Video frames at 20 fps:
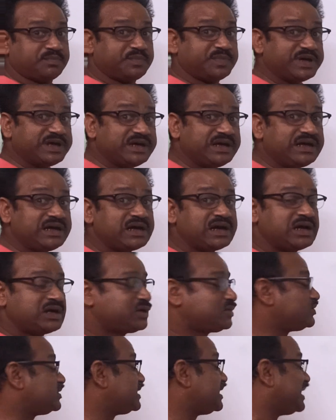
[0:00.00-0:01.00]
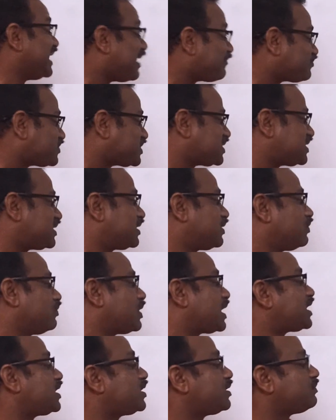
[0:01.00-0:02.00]
be to the left.
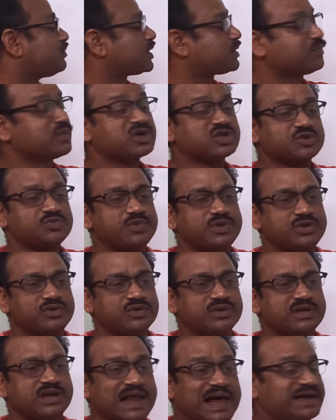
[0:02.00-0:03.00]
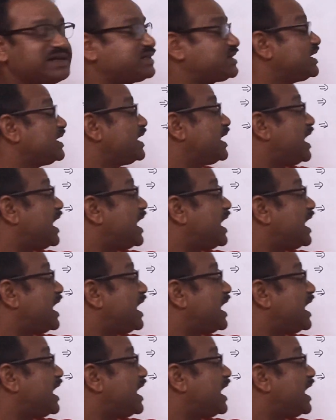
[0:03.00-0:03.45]
One number must be to the right.